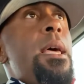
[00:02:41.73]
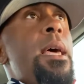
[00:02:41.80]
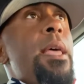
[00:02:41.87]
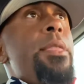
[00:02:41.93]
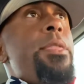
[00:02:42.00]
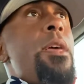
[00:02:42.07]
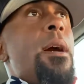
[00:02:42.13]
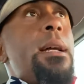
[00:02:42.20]

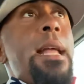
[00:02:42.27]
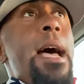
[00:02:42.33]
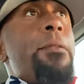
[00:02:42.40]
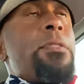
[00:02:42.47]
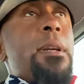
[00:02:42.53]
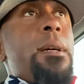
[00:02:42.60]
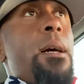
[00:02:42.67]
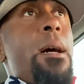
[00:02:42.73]
they're going to have
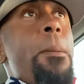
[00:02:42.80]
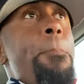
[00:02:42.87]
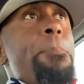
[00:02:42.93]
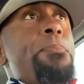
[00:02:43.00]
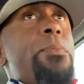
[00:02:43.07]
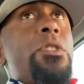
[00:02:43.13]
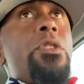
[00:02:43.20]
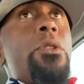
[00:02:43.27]
to
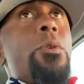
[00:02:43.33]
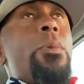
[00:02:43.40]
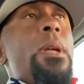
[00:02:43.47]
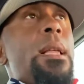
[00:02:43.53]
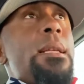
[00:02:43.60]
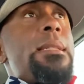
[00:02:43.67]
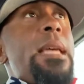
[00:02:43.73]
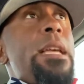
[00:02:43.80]
come to the
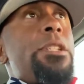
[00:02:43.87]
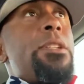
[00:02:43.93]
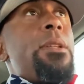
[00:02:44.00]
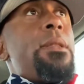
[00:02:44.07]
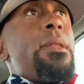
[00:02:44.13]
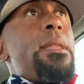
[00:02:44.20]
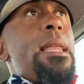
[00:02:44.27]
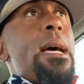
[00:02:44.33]

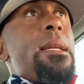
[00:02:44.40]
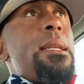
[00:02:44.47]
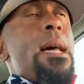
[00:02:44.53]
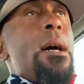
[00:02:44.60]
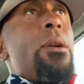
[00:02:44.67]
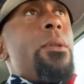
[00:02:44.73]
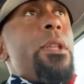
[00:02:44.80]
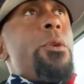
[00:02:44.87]
realization that
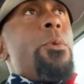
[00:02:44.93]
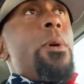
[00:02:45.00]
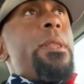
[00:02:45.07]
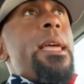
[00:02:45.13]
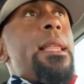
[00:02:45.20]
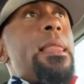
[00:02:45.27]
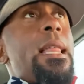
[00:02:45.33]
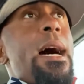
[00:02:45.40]
not only were
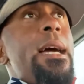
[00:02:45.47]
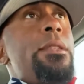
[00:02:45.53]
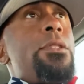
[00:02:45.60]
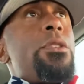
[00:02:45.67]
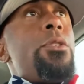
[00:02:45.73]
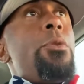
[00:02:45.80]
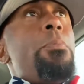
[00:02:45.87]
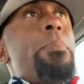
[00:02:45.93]
they lied
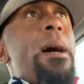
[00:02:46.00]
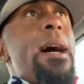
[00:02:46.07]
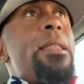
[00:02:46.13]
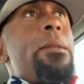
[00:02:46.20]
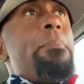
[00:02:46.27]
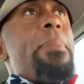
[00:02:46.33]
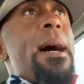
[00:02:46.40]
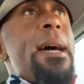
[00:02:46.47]
to by
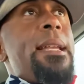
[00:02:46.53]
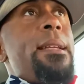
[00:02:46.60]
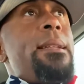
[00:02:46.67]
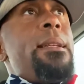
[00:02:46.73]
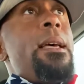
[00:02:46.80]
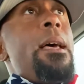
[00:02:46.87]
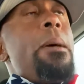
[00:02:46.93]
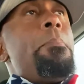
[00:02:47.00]
the Biden
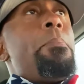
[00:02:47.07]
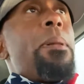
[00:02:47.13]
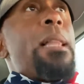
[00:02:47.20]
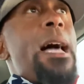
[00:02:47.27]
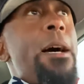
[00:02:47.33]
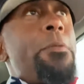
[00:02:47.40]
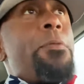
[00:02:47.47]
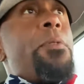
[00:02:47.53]

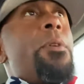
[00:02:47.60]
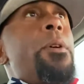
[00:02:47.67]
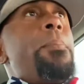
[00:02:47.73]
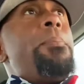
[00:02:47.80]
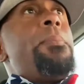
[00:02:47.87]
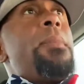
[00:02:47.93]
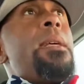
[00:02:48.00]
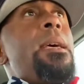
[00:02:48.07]
platform
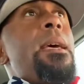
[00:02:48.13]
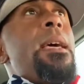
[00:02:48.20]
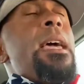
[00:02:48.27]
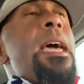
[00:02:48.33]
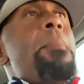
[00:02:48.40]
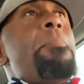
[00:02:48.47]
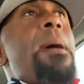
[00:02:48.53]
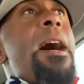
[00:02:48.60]

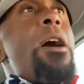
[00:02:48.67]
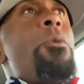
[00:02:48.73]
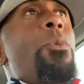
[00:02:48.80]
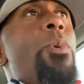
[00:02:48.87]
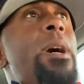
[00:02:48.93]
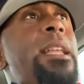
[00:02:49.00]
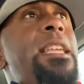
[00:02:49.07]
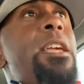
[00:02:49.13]
and by
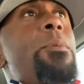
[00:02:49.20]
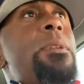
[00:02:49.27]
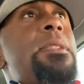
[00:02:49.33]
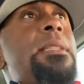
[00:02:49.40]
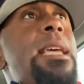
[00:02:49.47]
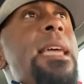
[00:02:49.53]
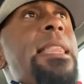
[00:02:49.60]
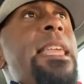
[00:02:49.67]
what he was
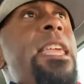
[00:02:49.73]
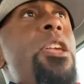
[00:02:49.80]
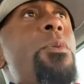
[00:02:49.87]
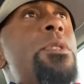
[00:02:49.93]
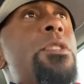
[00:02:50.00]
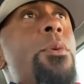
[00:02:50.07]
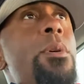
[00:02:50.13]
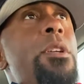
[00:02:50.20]
saying that he
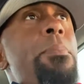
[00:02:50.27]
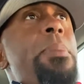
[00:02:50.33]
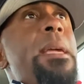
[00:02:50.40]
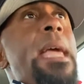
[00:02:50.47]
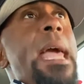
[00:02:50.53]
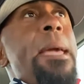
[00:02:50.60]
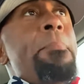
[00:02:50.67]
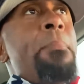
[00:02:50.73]
was going to
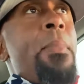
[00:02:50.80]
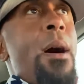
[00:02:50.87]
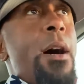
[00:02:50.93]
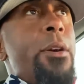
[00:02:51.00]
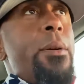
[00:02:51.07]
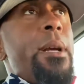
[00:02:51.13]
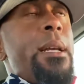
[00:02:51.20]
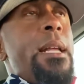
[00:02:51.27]
be a
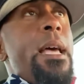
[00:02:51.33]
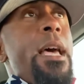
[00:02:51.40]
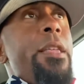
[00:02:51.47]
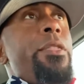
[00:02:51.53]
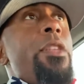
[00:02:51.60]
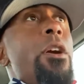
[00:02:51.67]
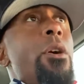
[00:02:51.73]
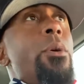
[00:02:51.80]
moderate,
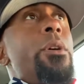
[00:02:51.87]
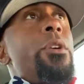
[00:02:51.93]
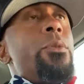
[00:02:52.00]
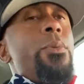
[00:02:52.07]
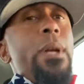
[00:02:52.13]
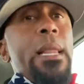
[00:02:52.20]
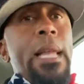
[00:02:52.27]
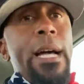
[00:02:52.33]
they're going to
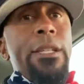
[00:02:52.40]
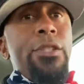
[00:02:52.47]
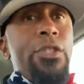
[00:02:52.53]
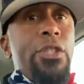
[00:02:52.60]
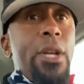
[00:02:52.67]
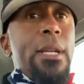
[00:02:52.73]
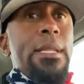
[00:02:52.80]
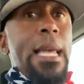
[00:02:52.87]
realize
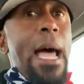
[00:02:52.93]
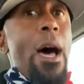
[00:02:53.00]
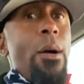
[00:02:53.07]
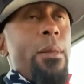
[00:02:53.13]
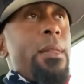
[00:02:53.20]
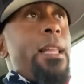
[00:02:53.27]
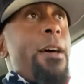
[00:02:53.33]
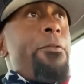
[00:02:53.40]
just how
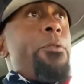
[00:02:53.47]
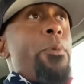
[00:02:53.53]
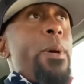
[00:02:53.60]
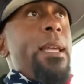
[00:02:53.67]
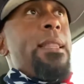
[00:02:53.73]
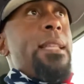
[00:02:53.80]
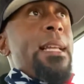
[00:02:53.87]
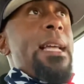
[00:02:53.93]

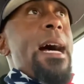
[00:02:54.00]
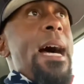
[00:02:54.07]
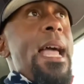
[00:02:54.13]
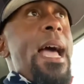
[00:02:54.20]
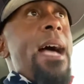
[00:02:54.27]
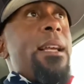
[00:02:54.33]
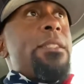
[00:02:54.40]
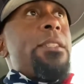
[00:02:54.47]
left-wing the guy
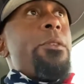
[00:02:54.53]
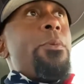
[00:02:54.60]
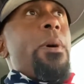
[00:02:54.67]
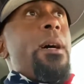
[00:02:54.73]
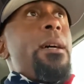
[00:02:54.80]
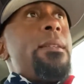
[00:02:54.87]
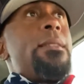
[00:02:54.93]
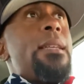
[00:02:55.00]
actually
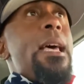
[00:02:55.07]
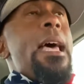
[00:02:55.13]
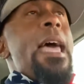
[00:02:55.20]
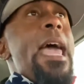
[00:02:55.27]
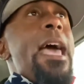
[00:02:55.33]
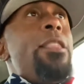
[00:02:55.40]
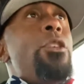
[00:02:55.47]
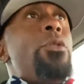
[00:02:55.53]
was
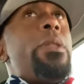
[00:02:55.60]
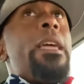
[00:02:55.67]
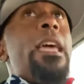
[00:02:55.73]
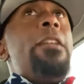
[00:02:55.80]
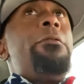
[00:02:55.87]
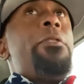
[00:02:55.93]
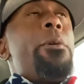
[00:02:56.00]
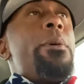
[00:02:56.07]
and who the
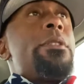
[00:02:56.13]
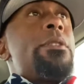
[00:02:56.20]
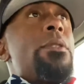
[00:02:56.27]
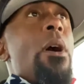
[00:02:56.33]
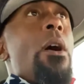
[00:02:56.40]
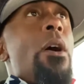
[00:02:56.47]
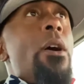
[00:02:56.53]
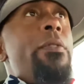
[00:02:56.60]
influences
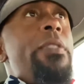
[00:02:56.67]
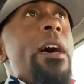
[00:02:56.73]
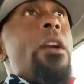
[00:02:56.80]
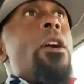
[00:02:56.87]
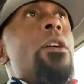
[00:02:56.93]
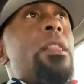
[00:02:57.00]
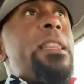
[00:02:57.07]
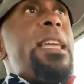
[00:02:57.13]
are that
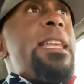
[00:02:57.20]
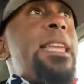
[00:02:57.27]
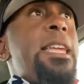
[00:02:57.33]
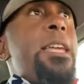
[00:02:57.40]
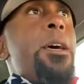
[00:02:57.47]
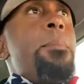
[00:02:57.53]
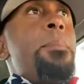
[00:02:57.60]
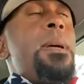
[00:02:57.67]
are leading
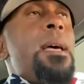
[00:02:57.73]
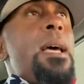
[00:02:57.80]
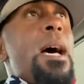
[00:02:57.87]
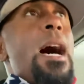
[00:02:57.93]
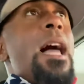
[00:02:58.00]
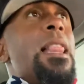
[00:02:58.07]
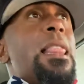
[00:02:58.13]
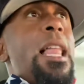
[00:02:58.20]
him.
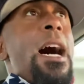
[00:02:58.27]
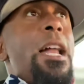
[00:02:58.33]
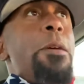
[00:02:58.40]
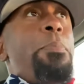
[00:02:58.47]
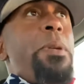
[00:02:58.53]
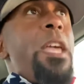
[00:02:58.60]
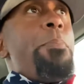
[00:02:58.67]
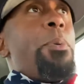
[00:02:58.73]
A lot of
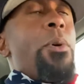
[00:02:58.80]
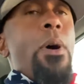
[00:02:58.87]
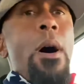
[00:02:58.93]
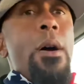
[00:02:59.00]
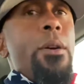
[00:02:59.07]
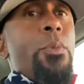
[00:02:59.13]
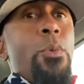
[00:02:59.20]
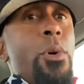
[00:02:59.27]
people
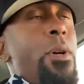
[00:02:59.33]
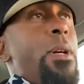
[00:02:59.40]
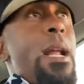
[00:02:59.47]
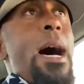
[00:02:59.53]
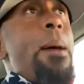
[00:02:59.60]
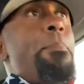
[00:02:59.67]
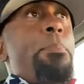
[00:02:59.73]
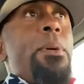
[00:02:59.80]
were
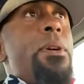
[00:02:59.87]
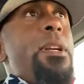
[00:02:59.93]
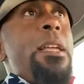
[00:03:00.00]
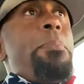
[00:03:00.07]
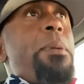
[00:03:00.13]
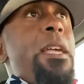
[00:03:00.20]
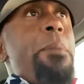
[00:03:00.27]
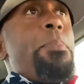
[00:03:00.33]
not Bernie
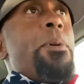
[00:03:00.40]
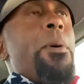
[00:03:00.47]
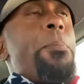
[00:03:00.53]
people.